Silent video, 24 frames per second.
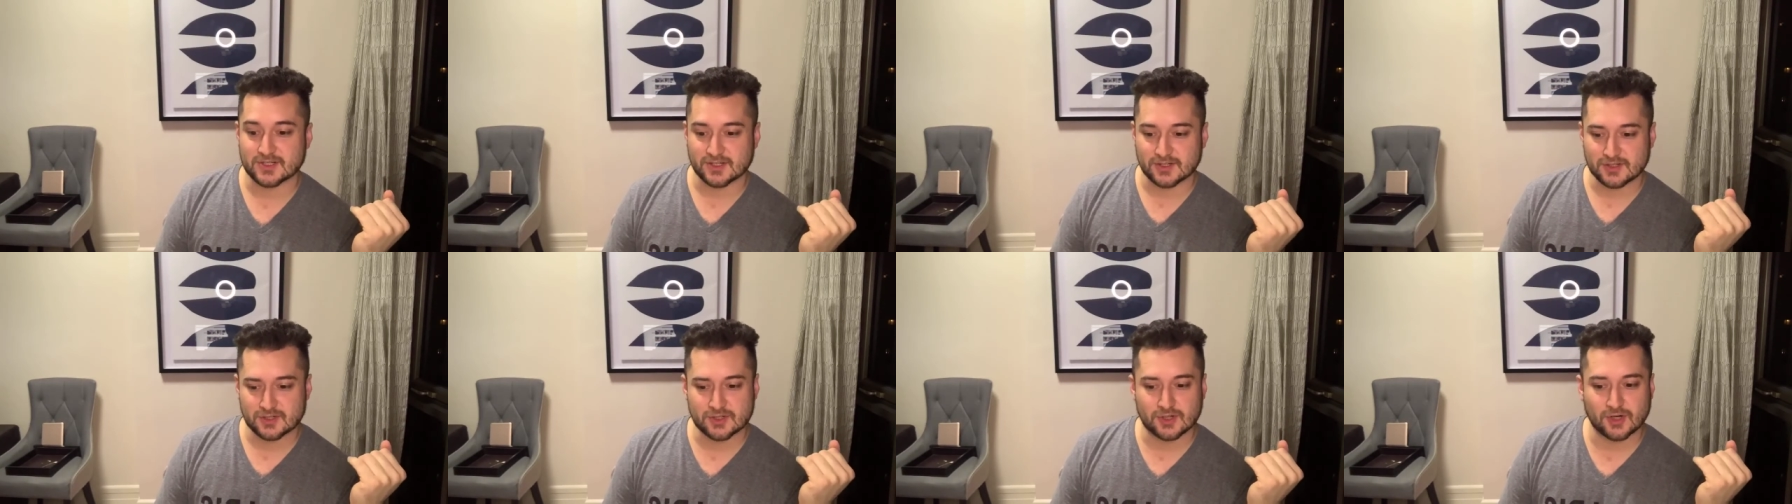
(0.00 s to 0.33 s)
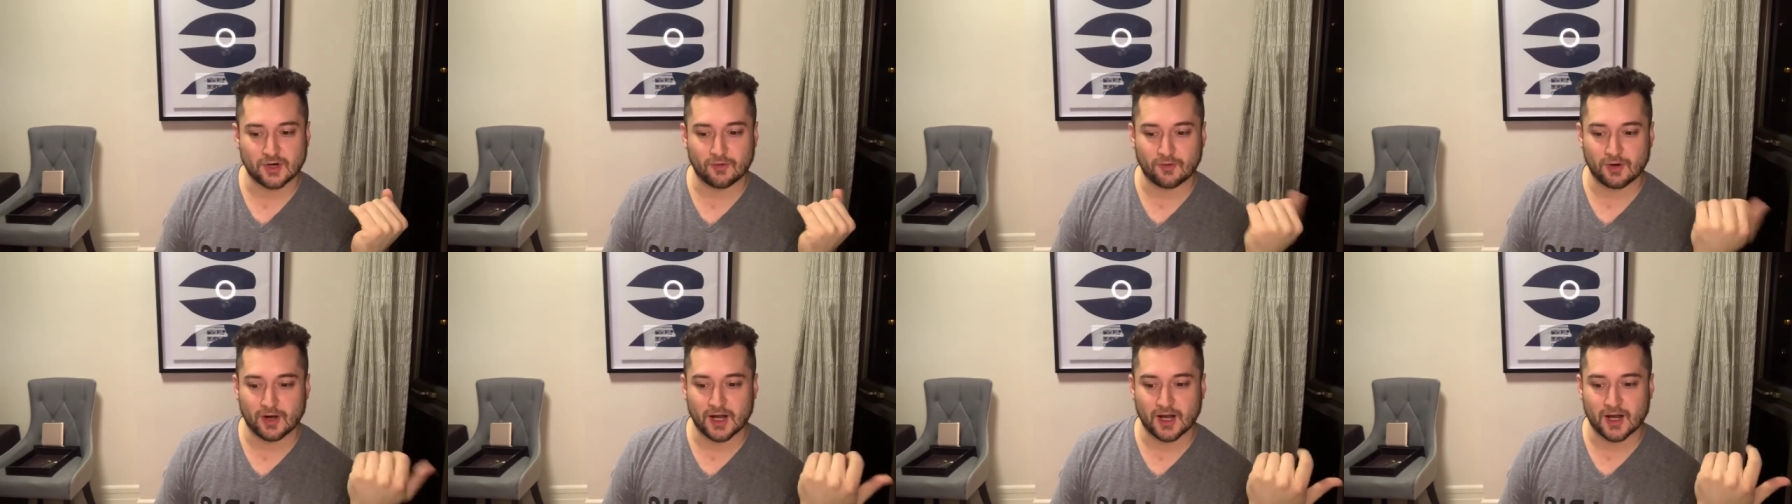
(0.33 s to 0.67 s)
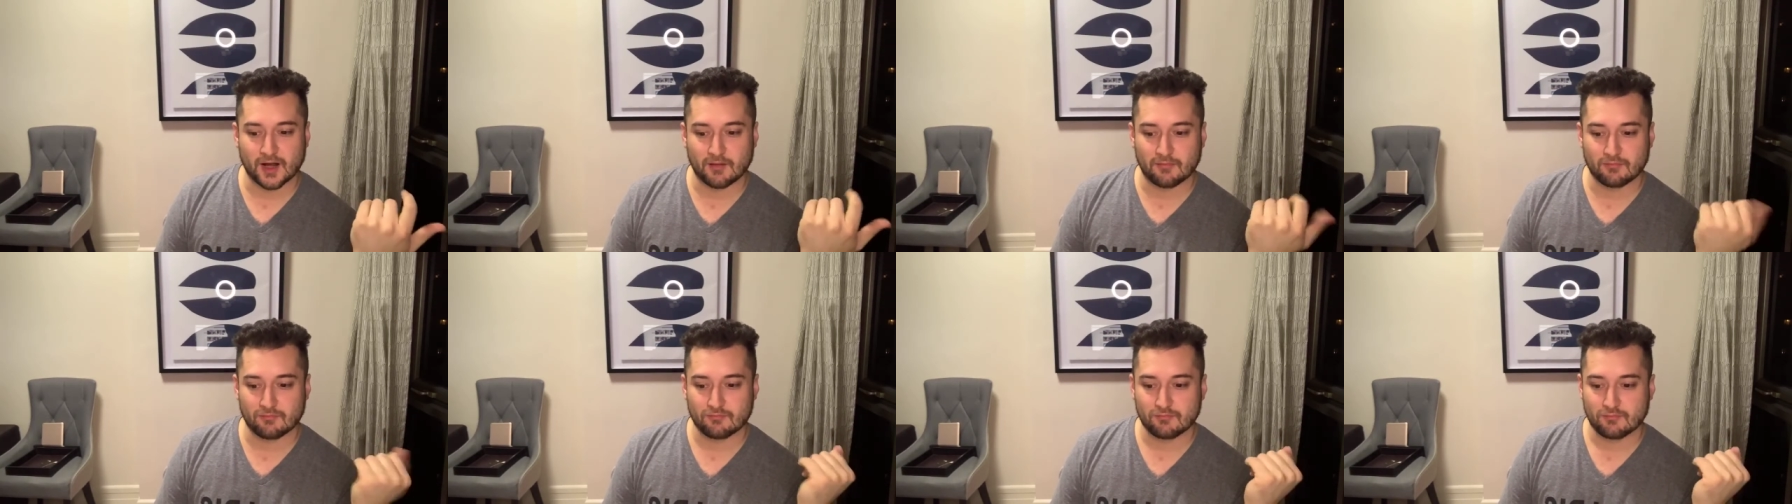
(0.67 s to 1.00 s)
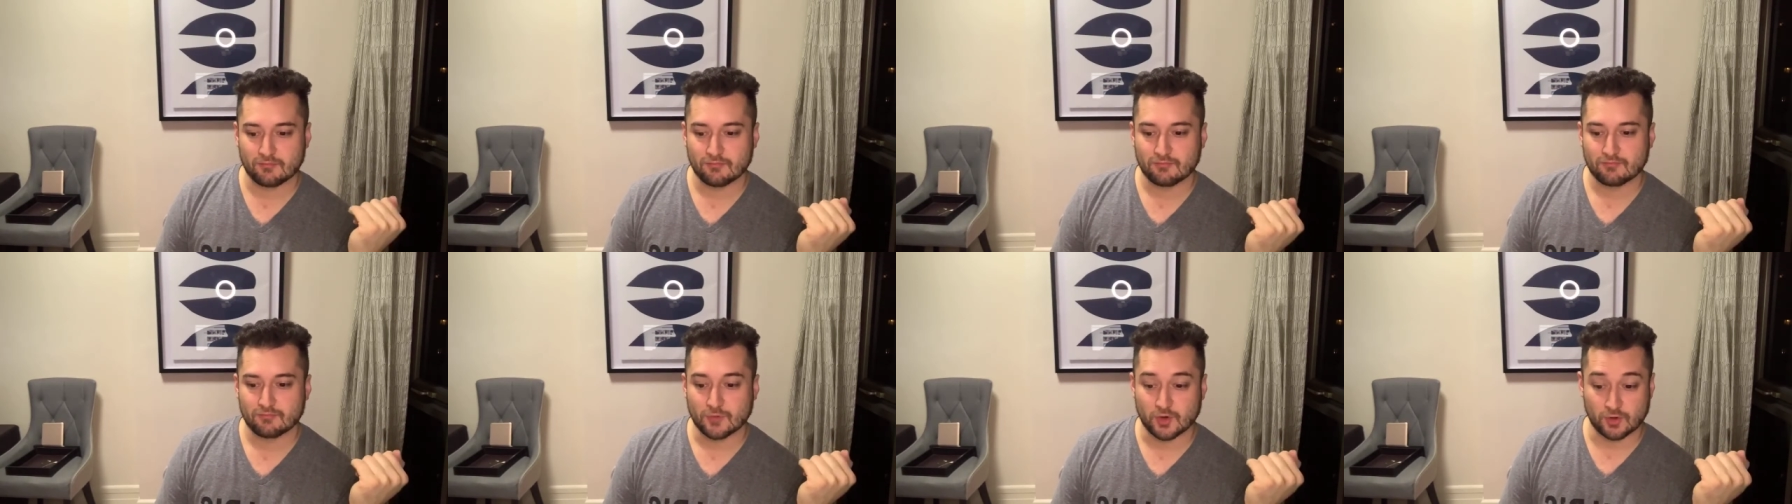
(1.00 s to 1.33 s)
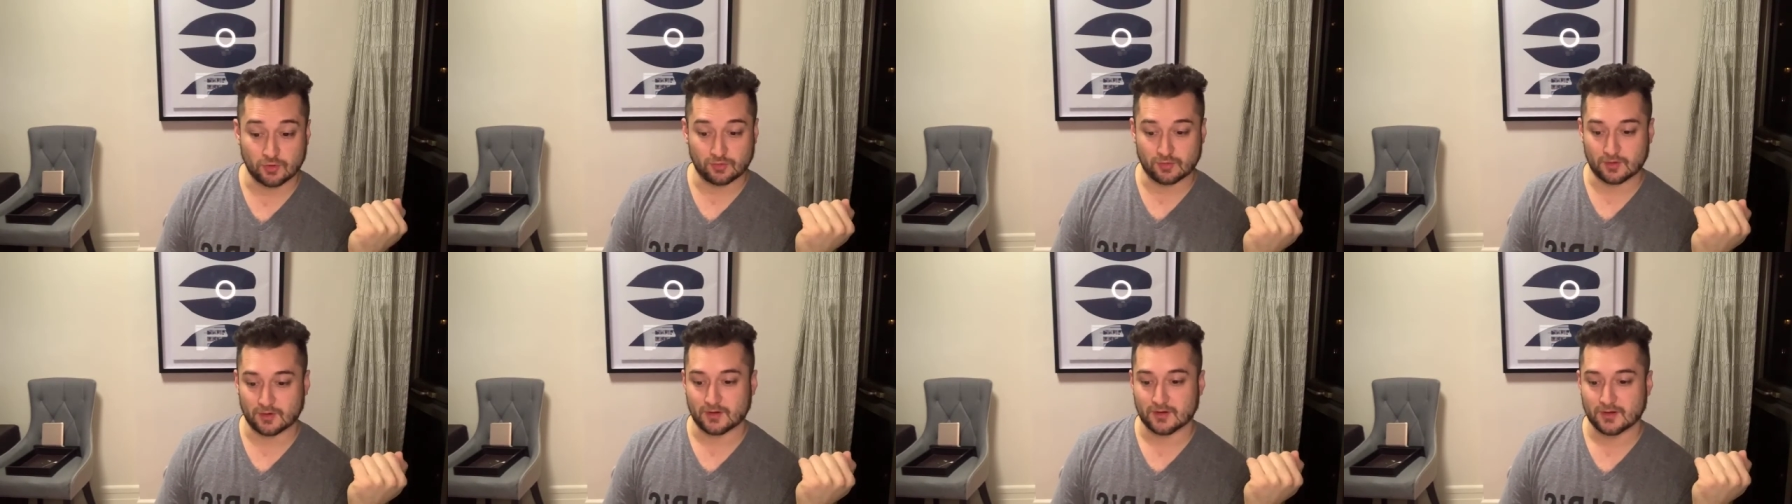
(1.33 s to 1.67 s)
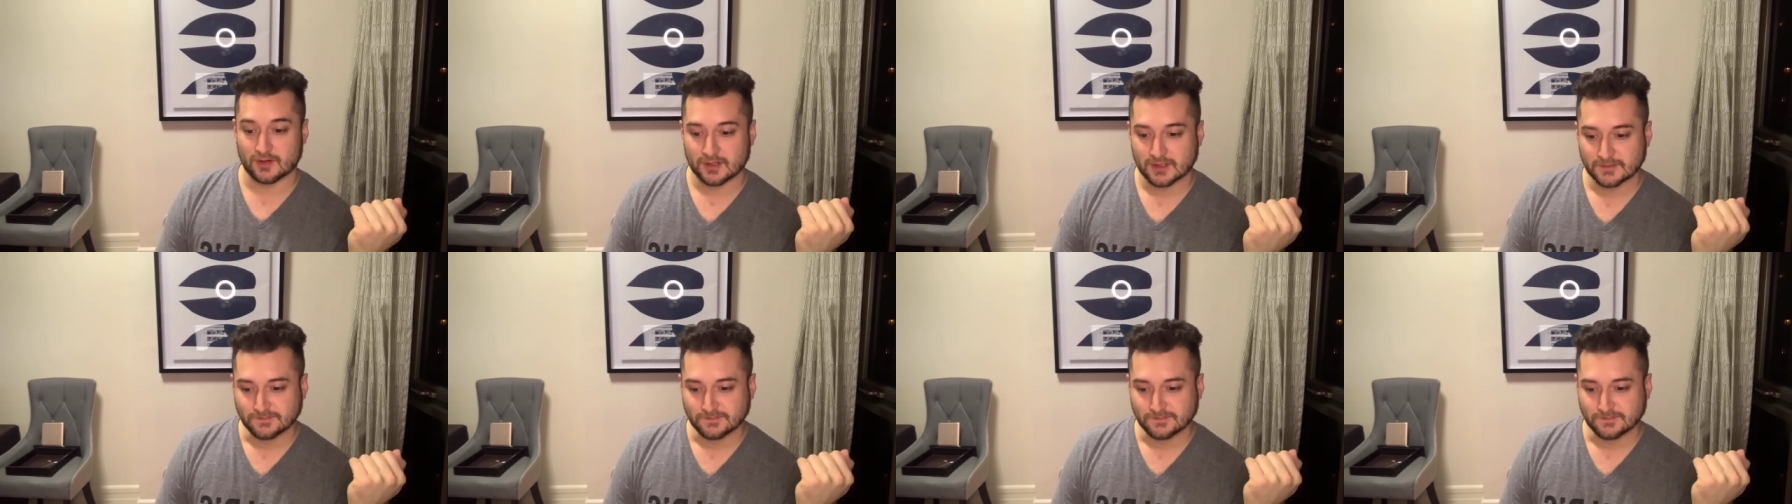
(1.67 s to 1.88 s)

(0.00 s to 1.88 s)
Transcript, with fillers: So, um, cool.